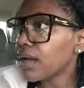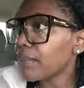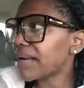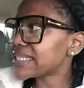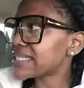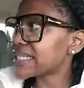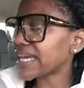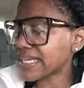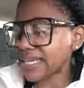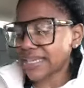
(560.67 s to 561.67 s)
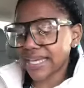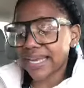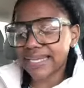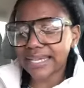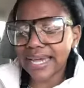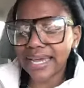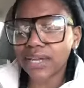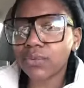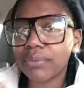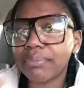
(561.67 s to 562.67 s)
My second that I like
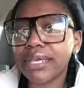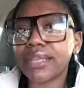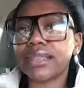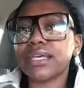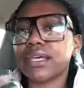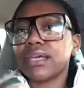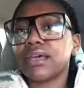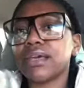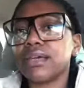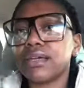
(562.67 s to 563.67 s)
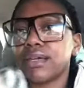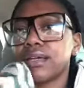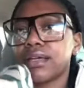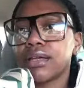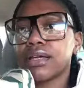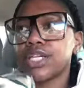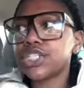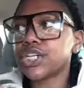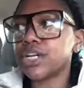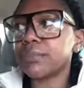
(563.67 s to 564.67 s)
would be the
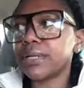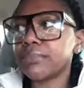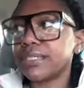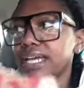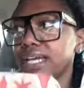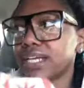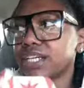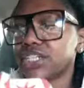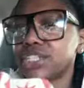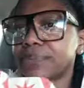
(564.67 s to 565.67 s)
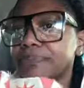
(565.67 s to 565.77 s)
sugar plum Danish.